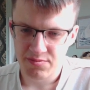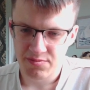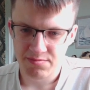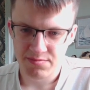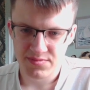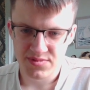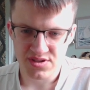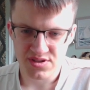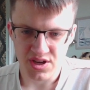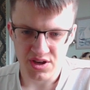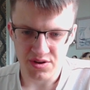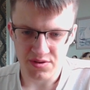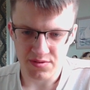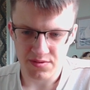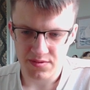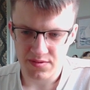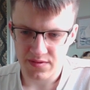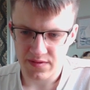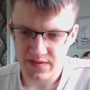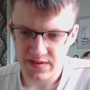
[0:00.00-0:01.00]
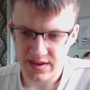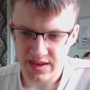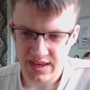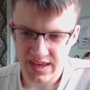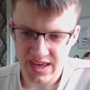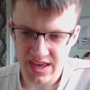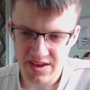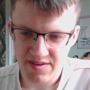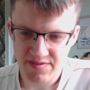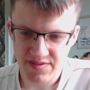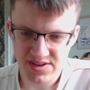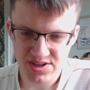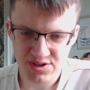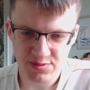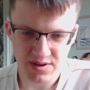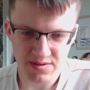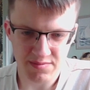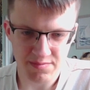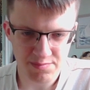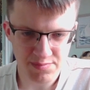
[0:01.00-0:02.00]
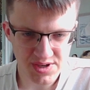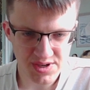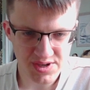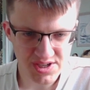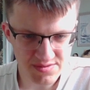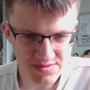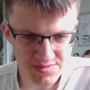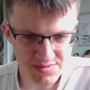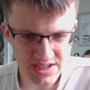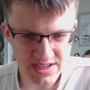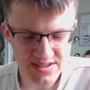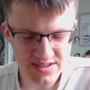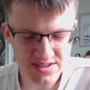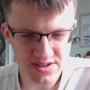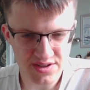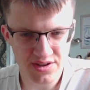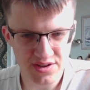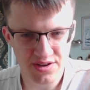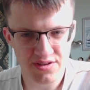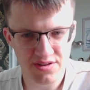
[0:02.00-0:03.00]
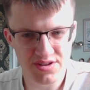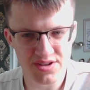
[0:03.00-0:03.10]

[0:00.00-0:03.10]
So here Fischer went bishop g2,